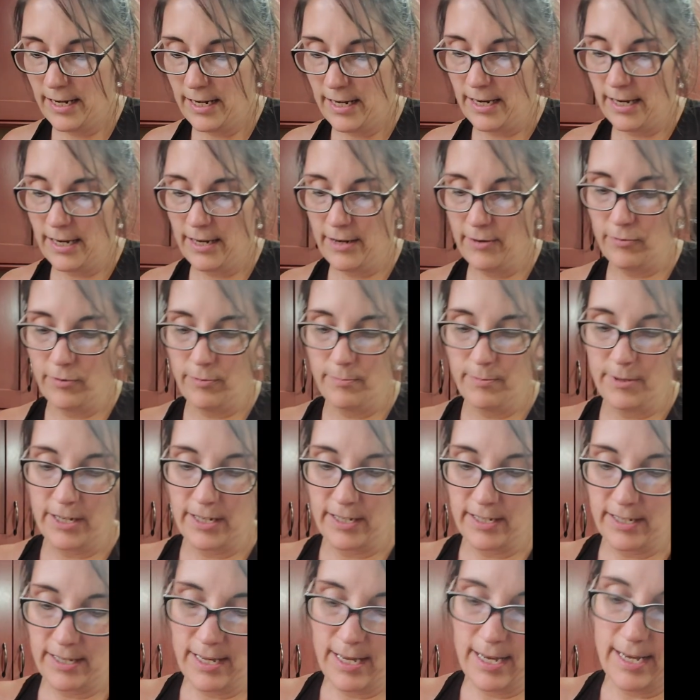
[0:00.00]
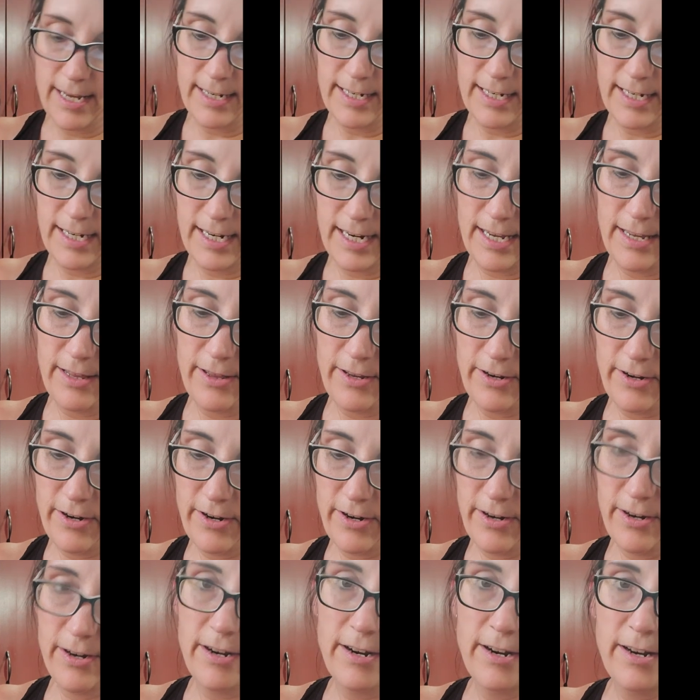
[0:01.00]
And we'll mix that
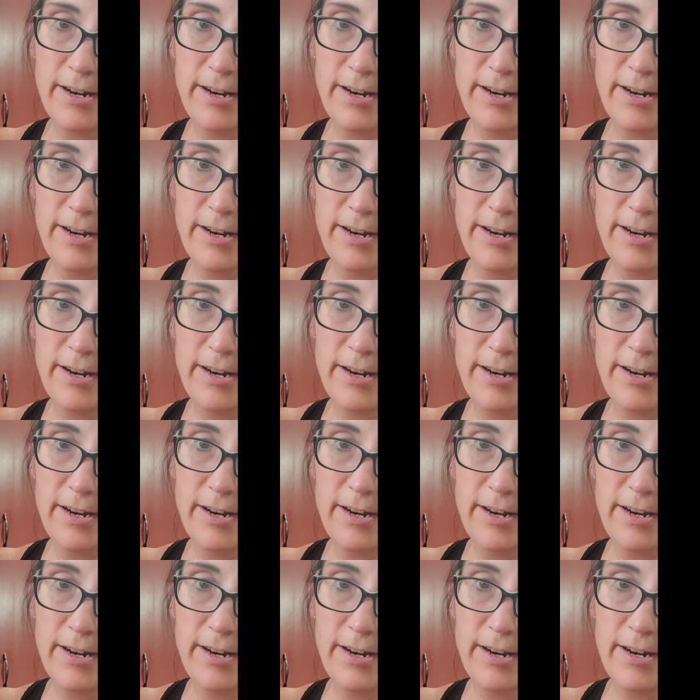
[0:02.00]
together.